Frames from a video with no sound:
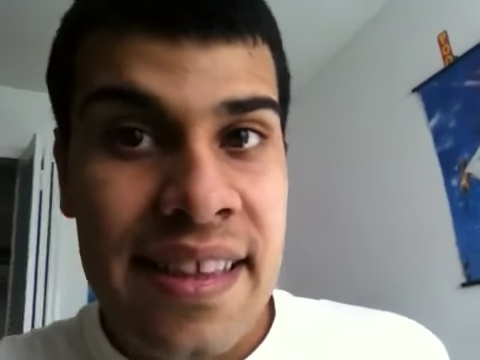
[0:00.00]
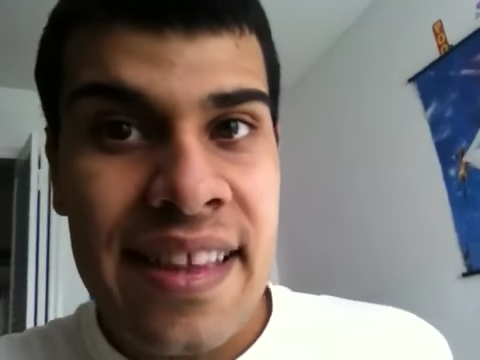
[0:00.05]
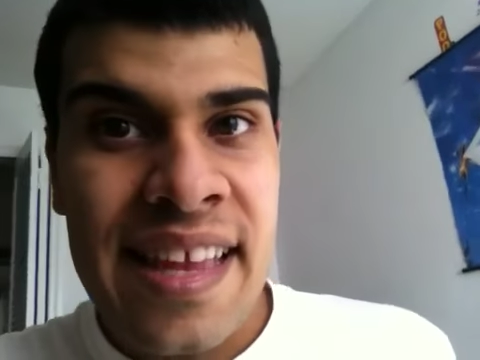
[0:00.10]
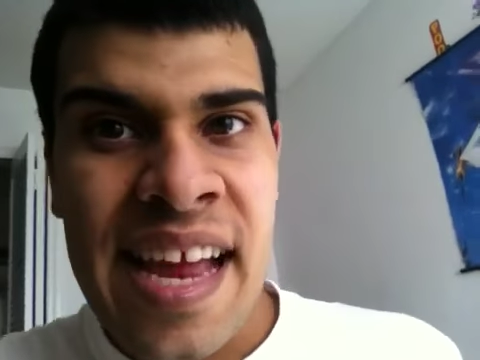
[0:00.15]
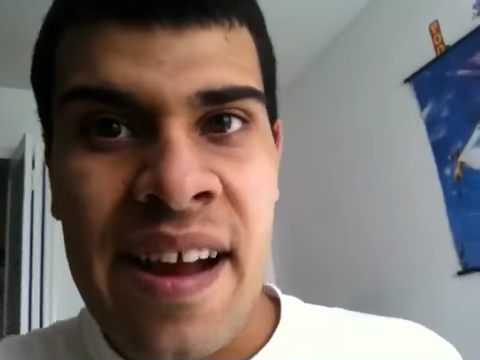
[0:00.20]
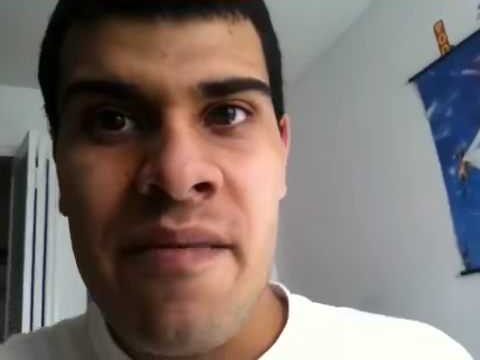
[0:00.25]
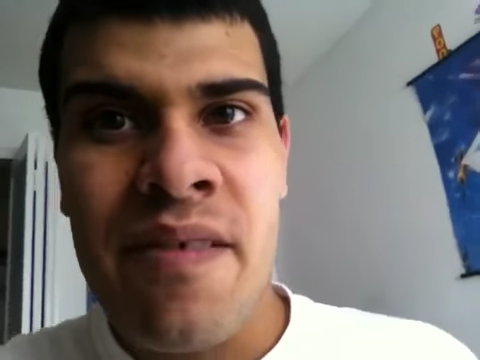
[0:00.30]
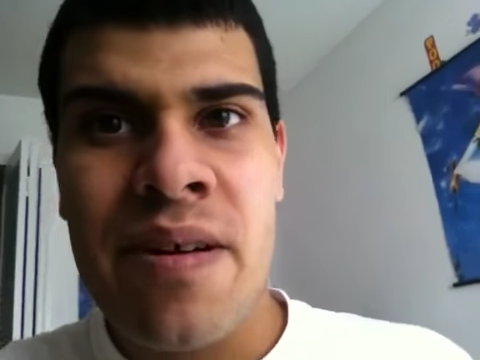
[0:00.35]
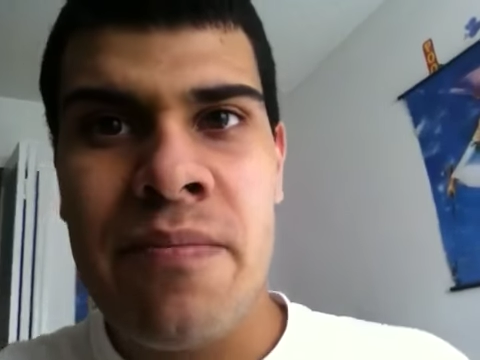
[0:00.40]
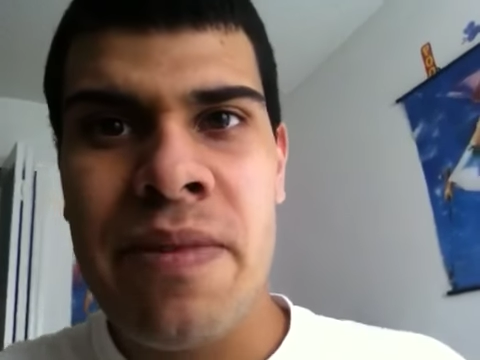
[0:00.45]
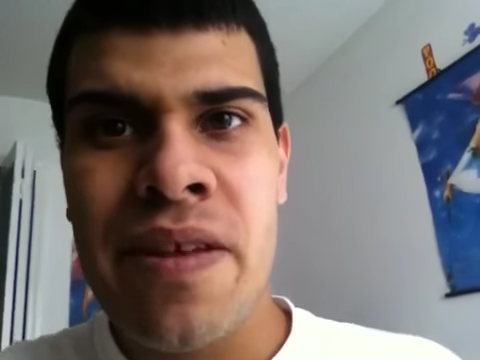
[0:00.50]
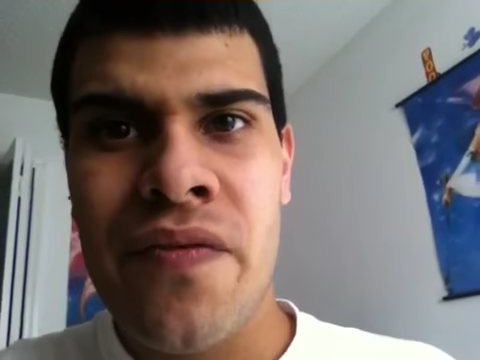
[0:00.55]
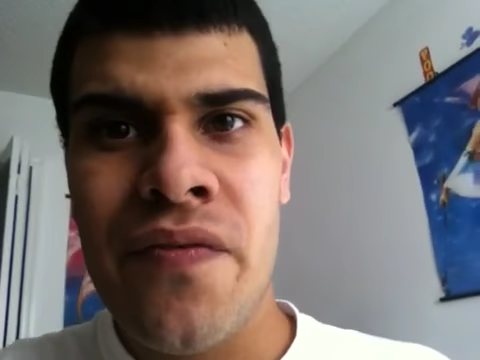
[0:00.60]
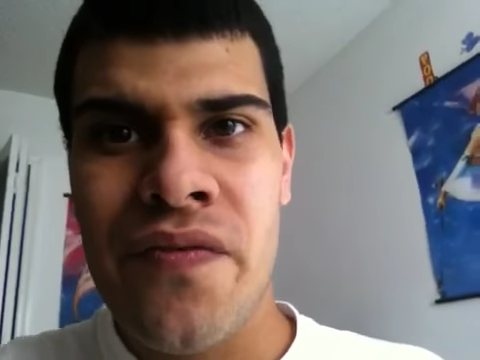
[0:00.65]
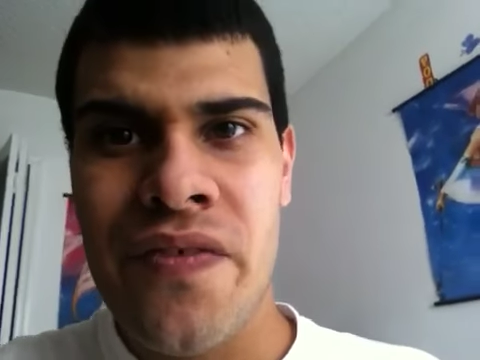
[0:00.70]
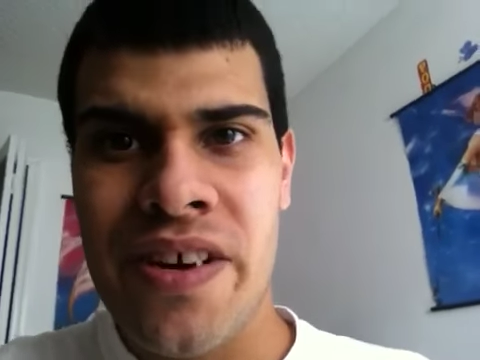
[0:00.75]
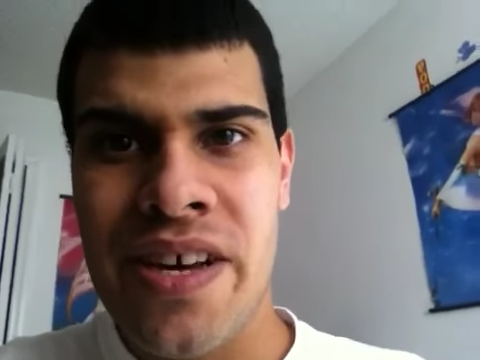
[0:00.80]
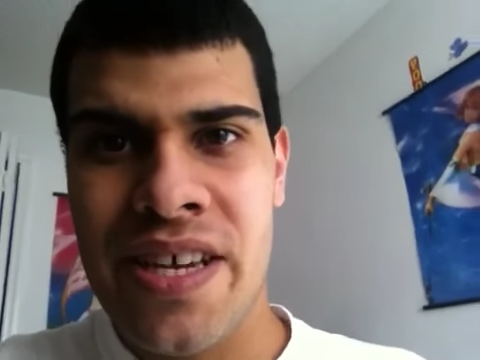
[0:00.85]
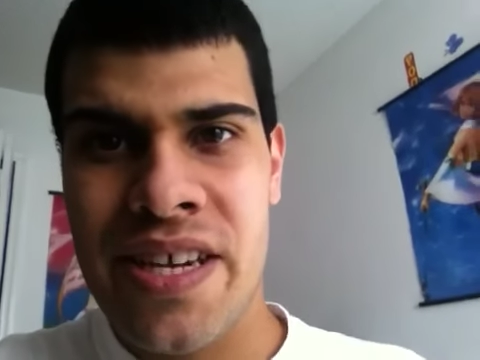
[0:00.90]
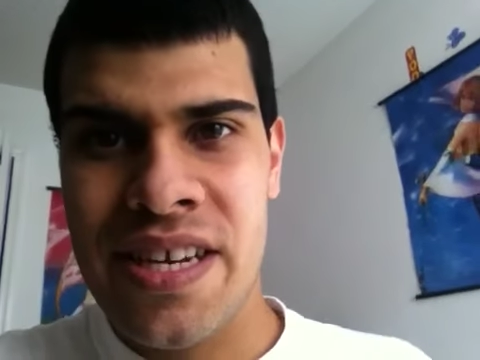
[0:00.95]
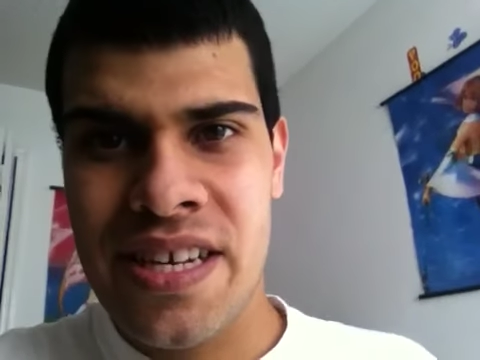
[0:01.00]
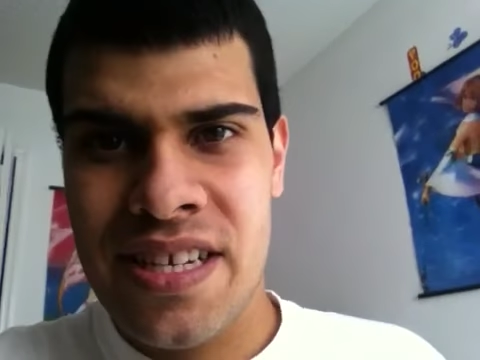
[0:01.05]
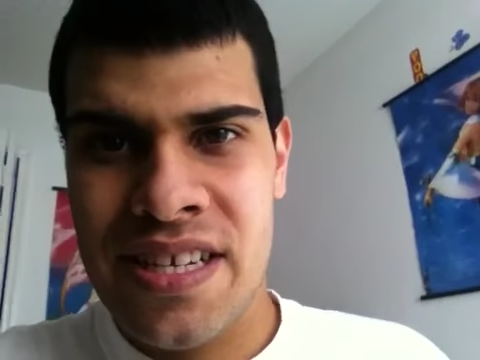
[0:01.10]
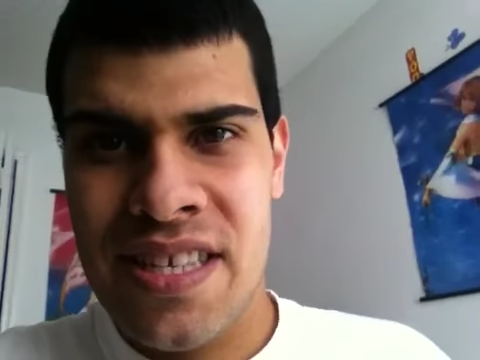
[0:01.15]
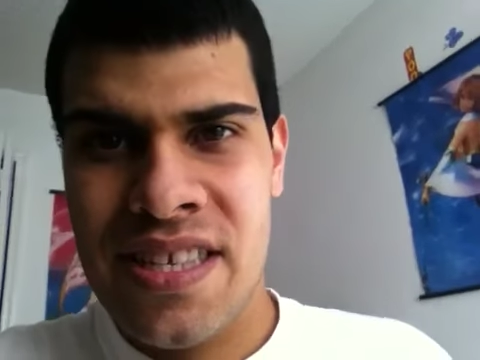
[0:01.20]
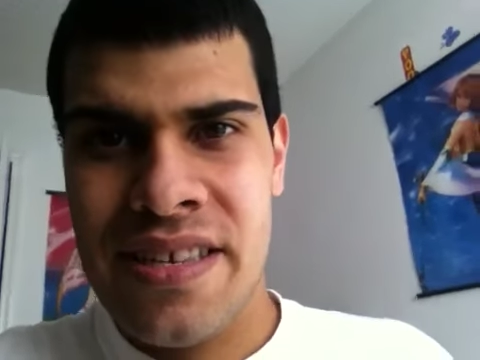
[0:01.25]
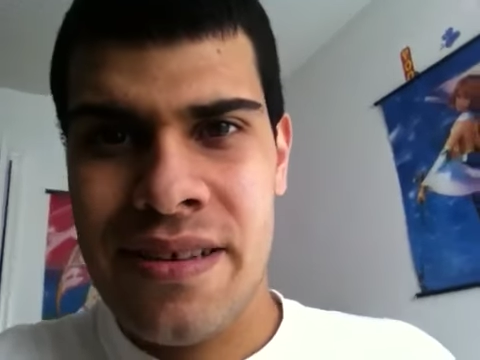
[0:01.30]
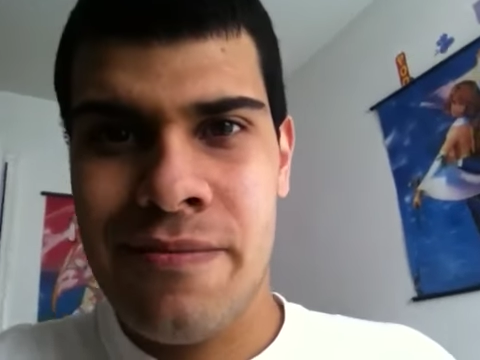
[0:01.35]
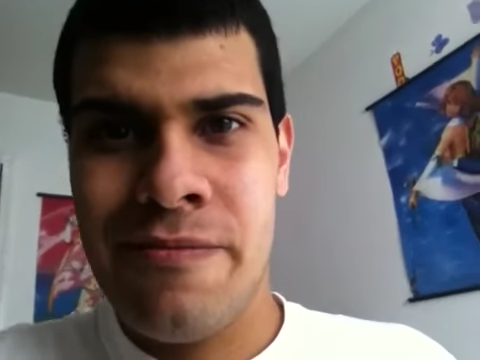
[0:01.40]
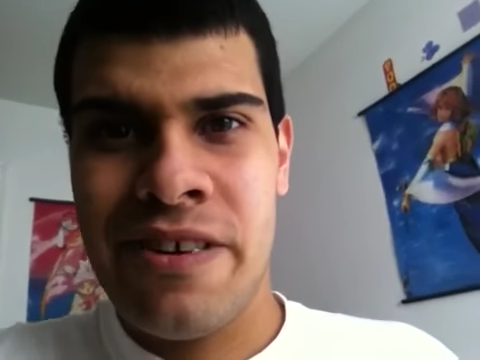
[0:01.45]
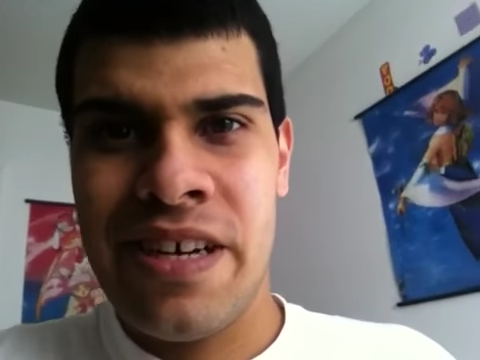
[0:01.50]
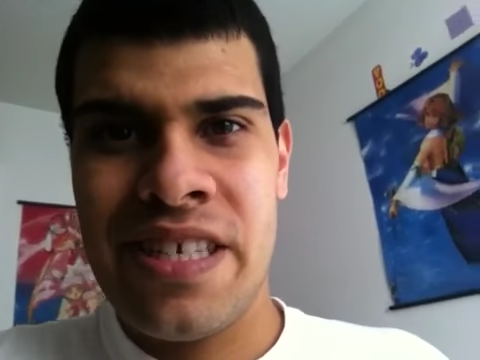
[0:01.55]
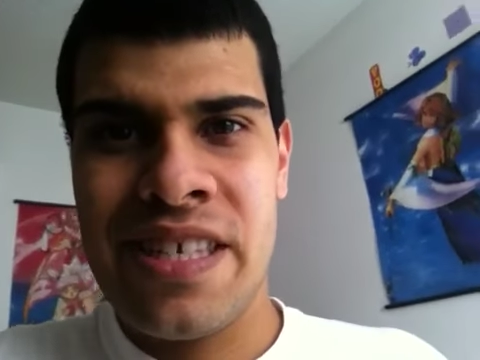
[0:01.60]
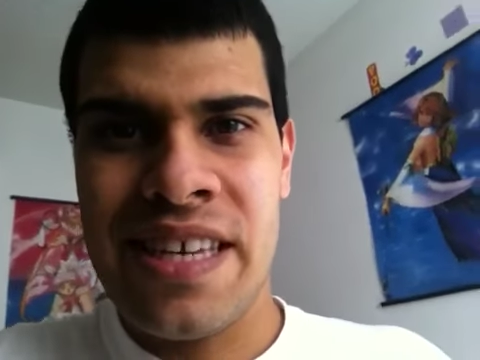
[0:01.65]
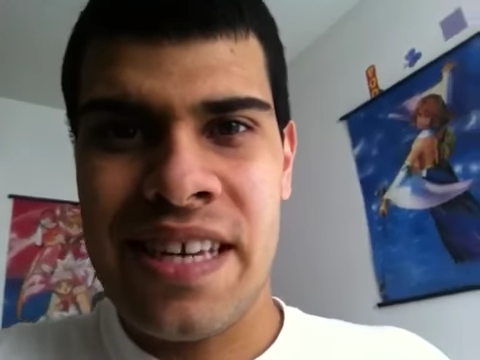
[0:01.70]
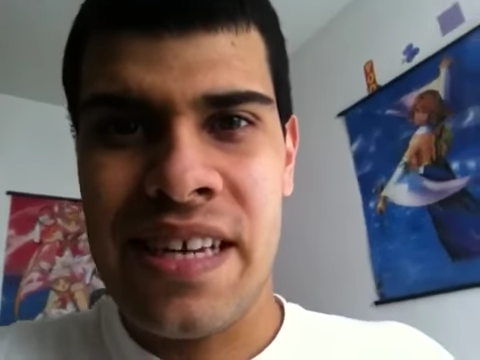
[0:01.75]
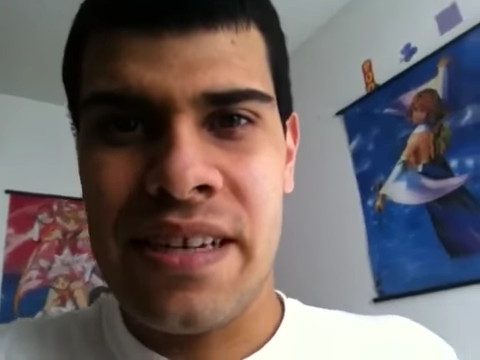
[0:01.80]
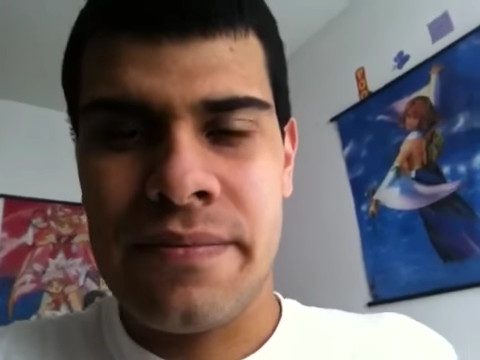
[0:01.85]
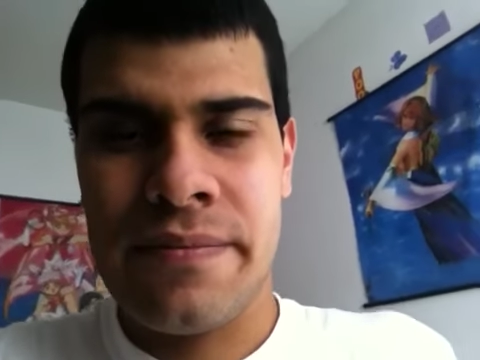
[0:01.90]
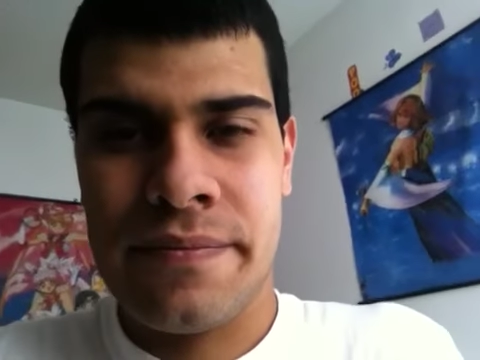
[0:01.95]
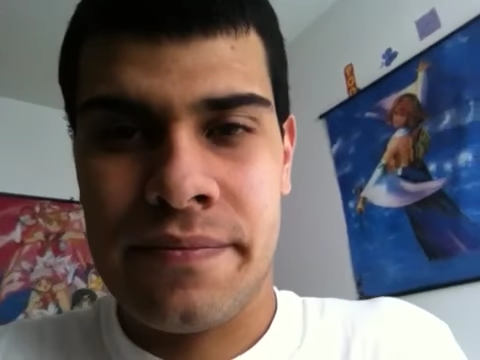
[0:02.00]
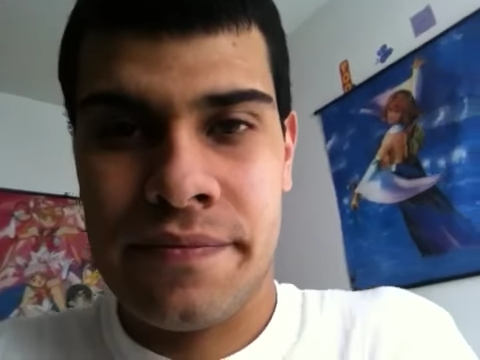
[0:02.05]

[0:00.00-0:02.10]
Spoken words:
that would be fun in some ways, like,